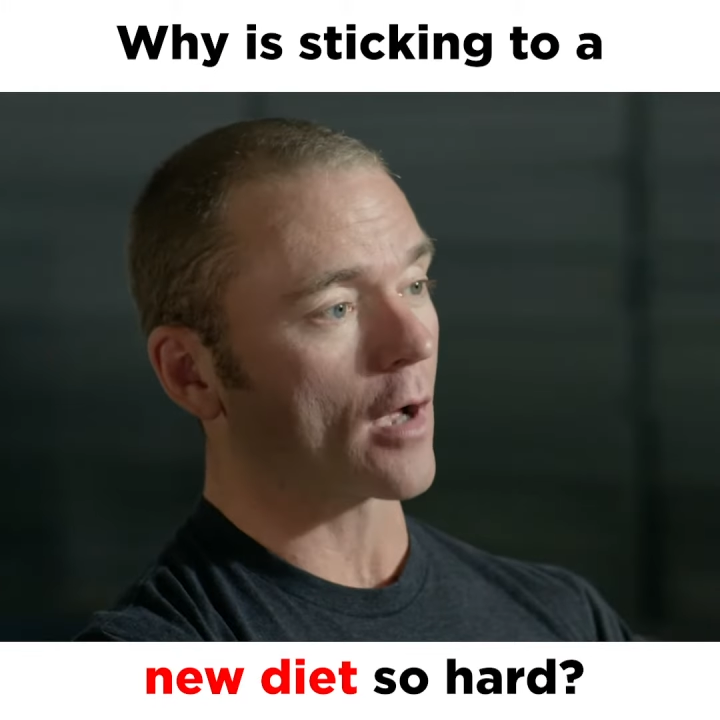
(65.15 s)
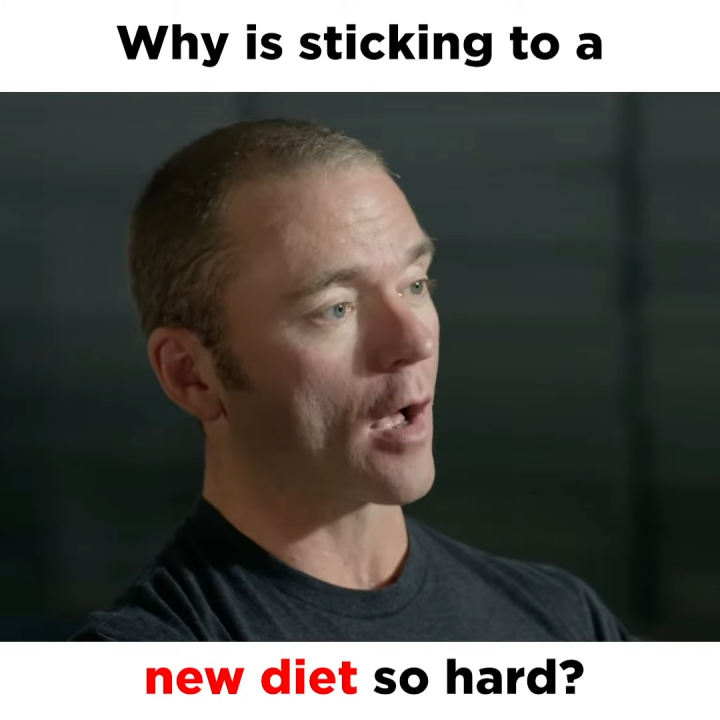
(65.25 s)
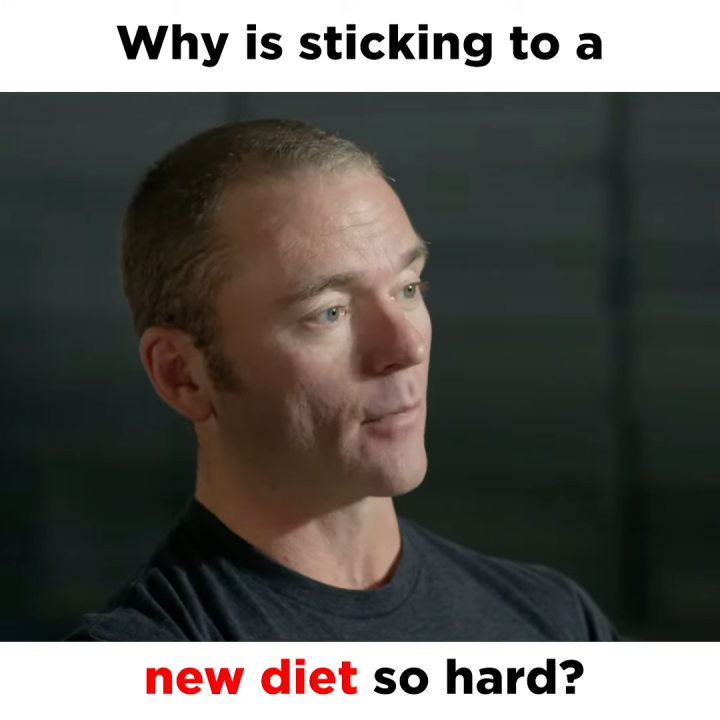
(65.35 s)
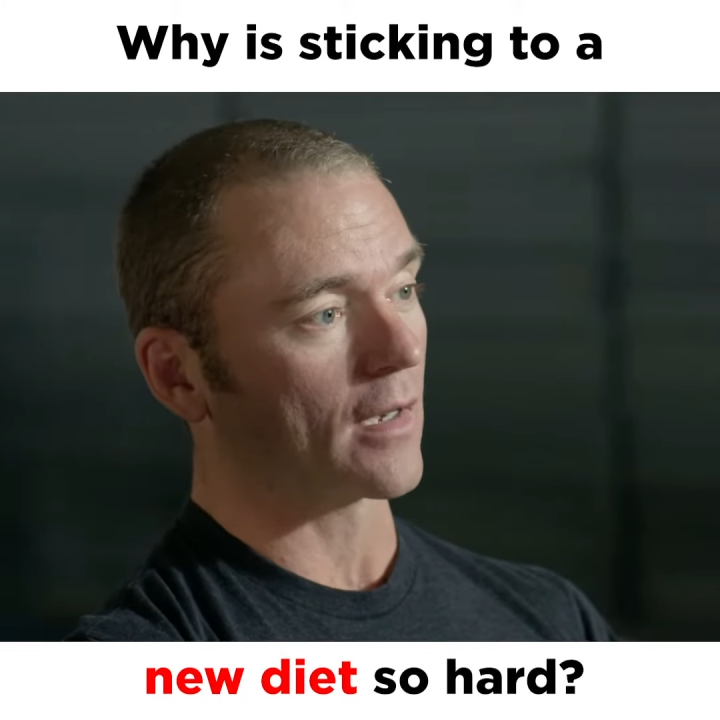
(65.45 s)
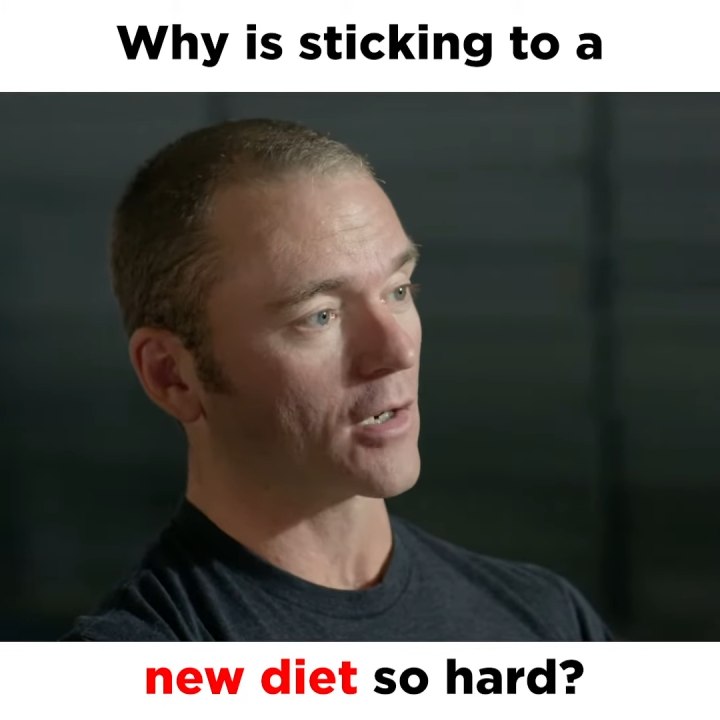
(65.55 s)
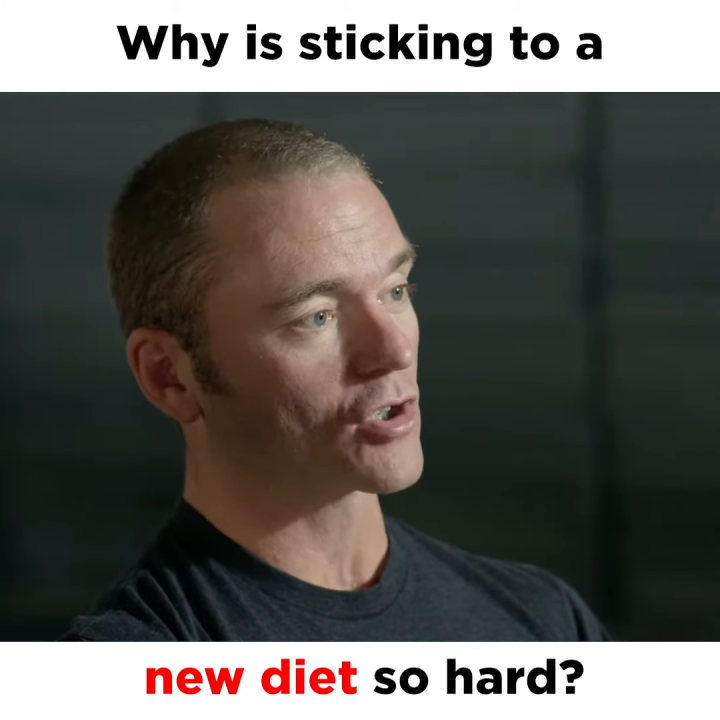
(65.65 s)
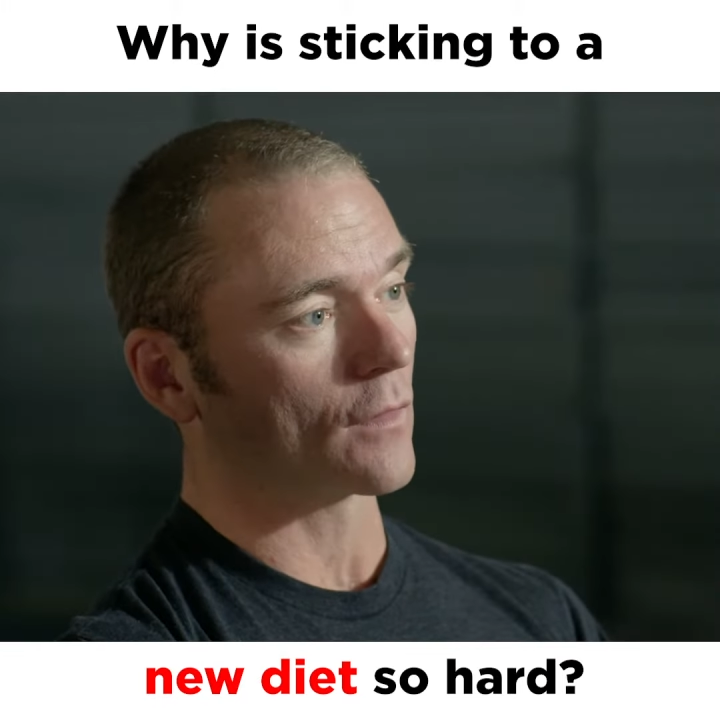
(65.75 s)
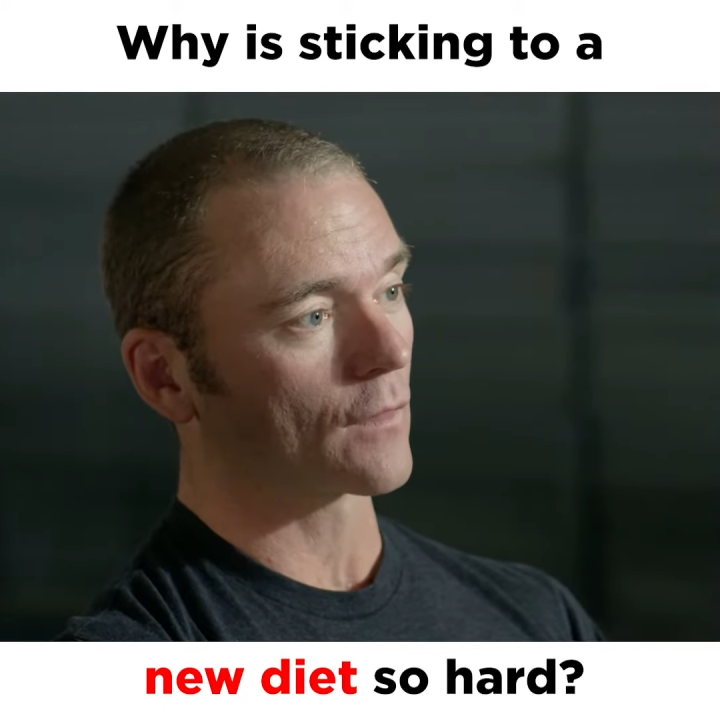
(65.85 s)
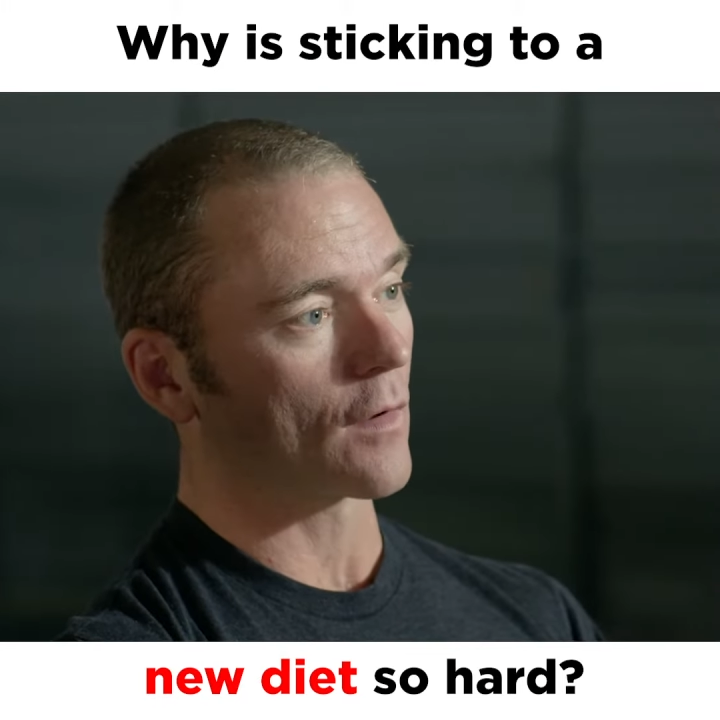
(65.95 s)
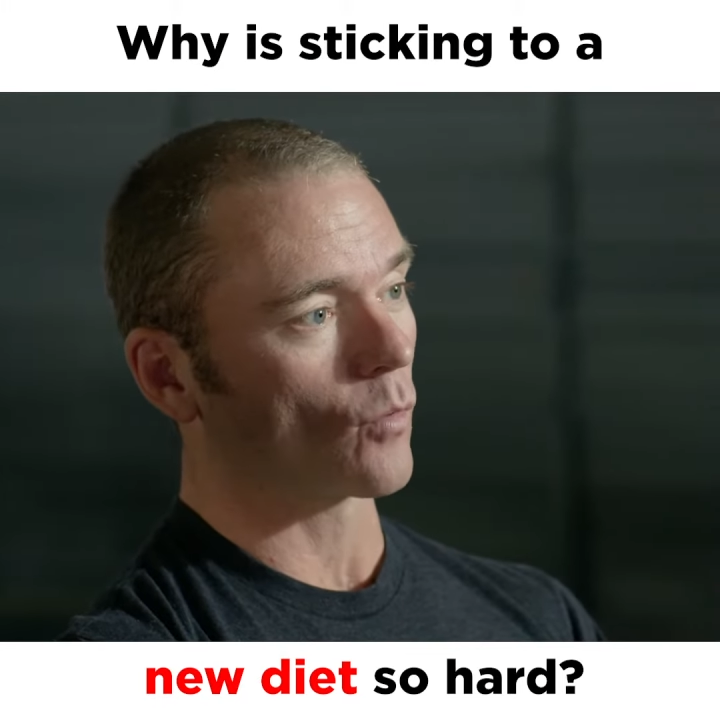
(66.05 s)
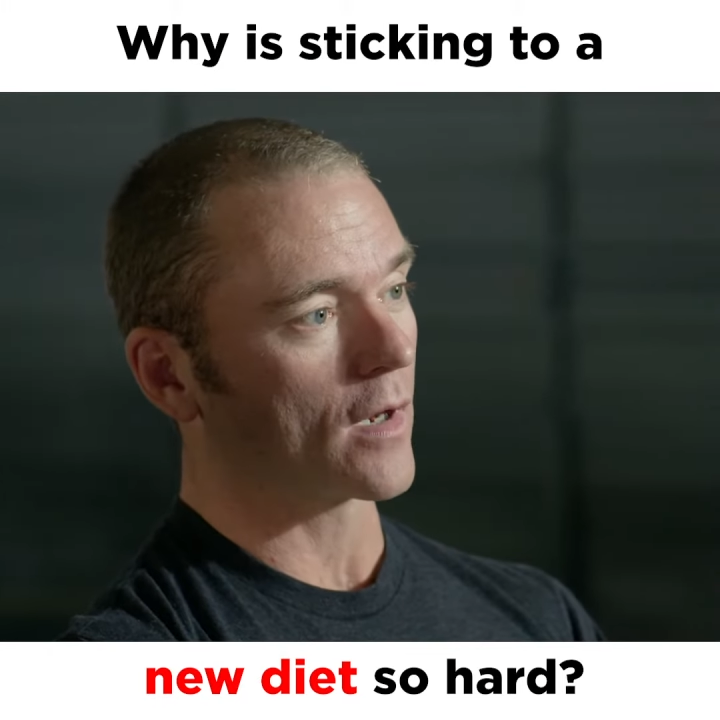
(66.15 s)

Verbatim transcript: combinations that